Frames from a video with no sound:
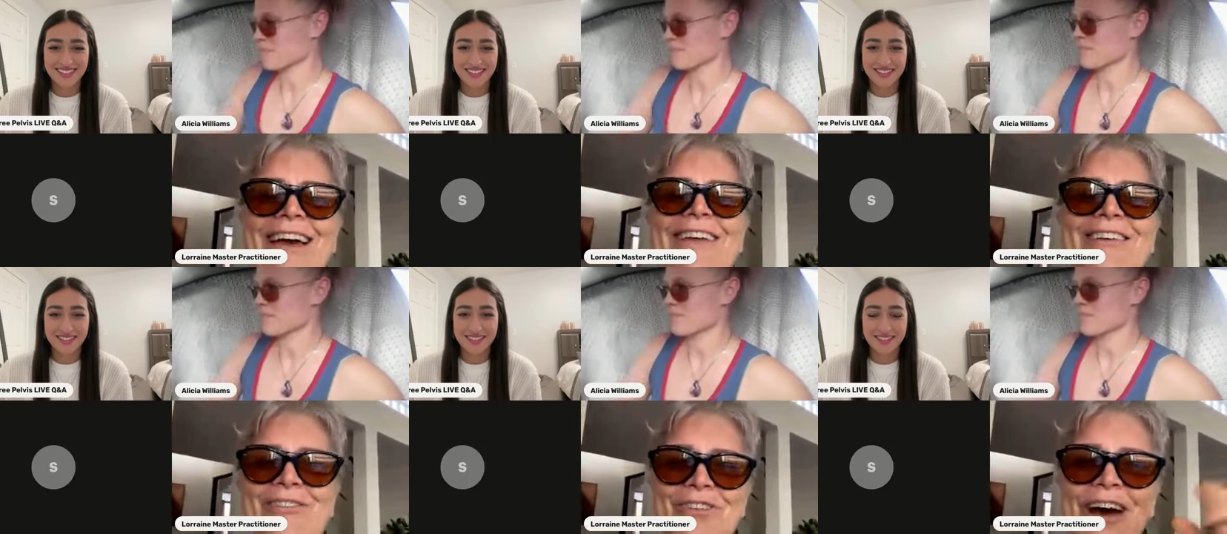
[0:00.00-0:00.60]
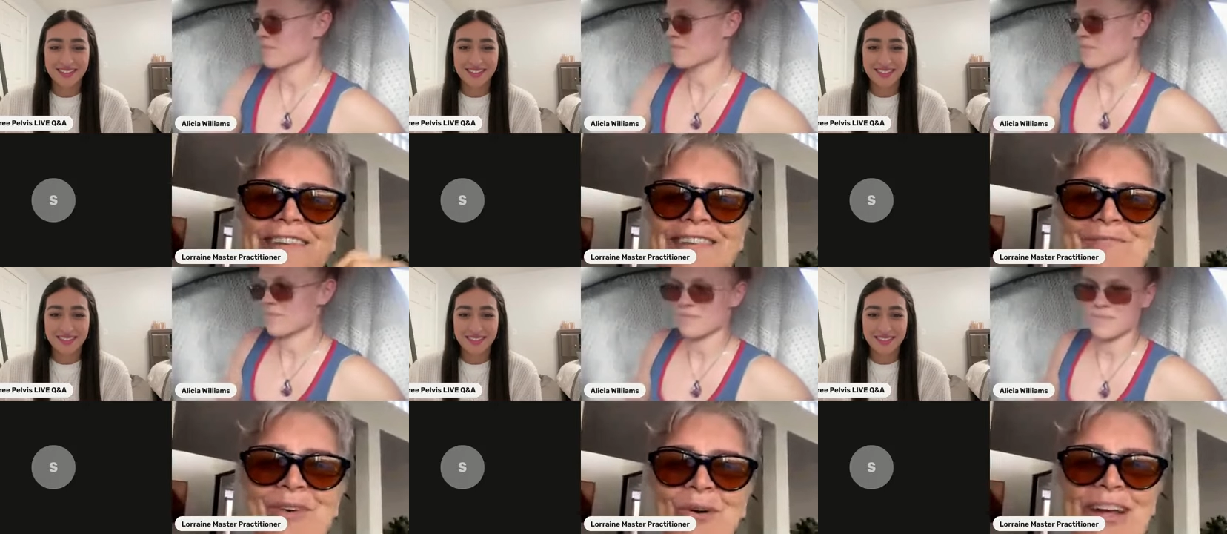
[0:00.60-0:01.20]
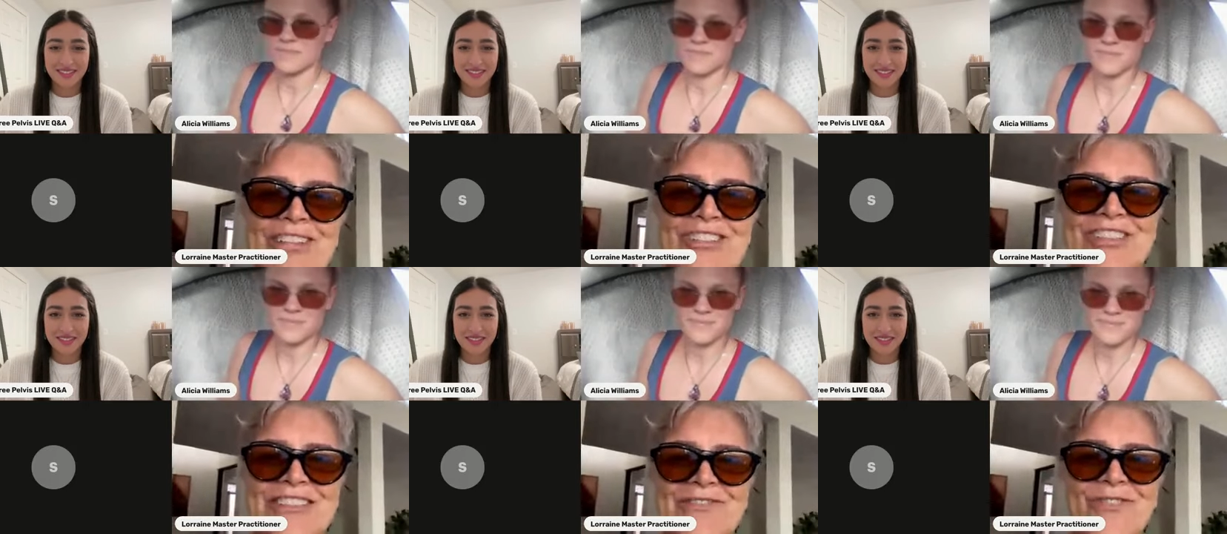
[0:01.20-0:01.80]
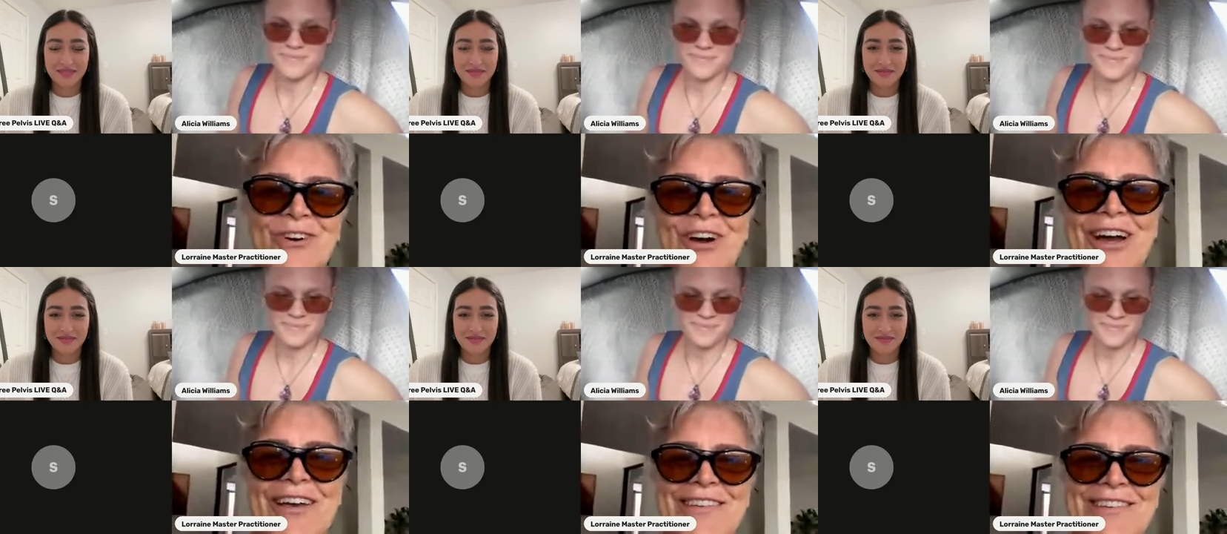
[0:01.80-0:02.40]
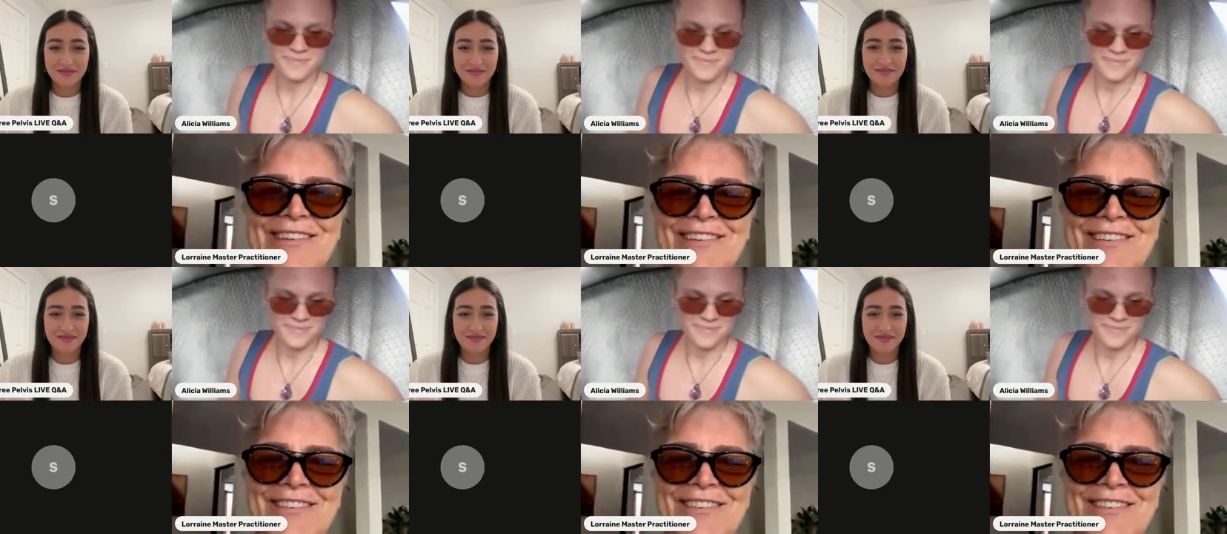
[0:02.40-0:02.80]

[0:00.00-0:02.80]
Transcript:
Speaker 1: you've got some questions for us.